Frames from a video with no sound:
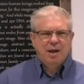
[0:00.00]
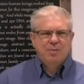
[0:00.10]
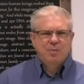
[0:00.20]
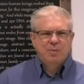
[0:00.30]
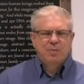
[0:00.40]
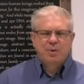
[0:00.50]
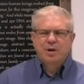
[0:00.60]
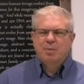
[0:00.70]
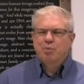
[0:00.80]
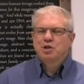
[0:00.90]
and we're
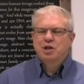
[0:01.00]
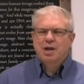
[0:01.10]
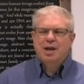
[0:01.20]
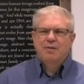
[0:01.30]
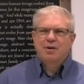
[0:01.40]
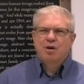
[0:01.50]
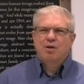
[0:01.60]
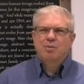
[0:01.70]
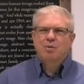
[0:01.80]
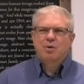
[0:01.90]
going to appreciate heaven
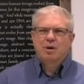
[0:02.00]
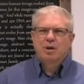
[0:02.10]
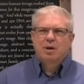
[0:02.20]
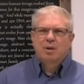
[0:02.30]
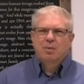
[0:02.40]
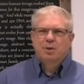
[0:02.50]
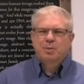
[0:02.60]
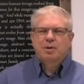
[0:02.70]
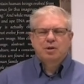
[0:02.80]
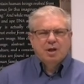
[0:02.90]
all the more,
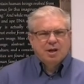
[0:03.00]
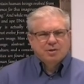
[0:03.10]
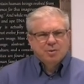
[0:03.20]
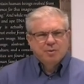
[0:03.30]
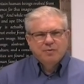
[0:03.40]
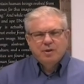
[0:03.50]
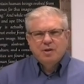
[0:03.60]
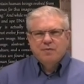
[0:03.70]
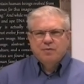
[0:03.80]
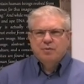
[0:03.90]
especially us who have
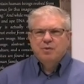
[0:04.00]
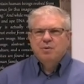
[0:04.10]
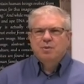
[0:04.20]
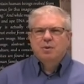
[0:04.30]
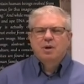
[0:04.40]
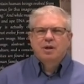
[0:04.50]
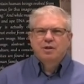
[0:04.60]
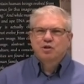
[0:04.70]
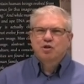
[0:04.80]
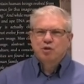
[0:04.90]
lived through
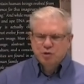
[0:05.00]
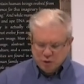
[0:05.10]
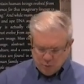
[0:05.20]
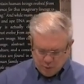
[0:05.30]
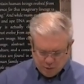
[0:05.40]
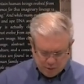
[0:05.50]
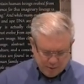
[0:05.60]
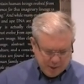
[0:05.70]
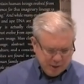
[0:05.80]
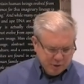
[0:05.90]
this cursed world.
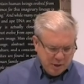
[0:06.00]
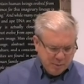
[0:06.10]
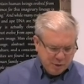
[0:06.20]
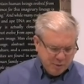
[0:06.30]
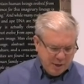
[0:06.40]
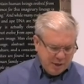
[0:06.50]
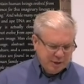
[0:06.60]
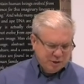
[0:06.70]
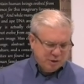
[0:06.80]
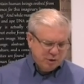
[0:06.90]
So, number three
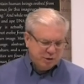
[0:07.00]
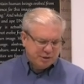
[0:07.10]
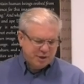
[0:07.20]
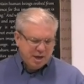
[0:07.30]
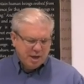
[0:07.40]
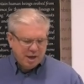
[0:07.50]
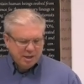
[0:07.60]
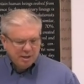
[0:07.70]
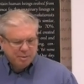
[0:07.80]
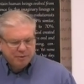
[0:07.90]
is the curse.
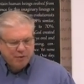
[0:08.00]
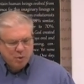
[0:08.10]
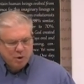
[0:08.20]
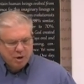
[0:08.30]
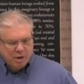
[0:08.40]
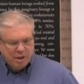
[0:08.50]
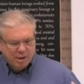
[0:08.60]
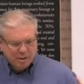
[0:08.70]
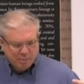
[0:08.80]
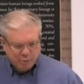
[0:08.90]
And then number four,
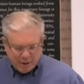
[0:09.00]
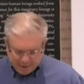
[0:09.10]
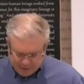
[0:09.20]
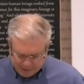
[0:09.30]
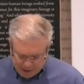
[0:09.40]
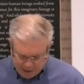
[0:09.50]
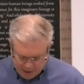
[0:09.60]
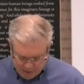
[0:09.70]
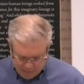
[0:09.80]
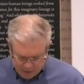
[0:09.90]
the presence
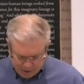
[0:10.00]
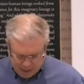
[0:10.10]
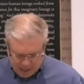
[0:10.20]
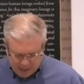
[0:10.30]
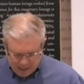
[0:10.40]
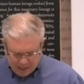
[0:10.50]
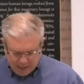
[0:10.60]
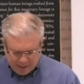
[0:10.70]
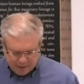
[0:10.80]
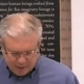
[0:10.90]
of God
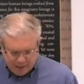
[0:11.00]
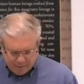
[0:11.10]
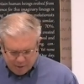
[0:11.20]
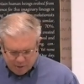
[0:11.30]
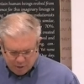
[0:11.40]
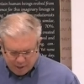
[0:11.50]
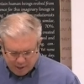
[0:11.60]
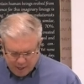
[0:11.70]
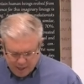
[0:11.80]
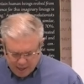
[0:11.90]
and the Lamb. And you look
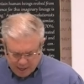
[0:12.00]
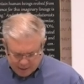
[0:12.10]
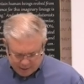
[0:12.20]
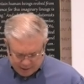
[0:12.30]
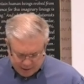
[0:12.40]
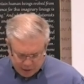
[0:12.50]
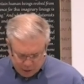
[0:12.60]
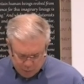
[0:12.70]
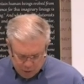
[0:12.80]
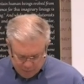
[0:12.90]
at, and it says, And the
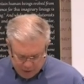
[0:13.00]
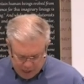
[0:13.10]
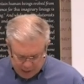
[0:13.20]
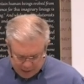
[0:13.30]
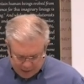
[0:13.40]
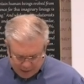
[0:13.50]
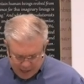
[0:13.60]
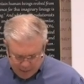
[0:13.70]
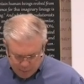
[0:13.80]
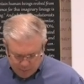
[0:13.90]
throne of God and the Lamb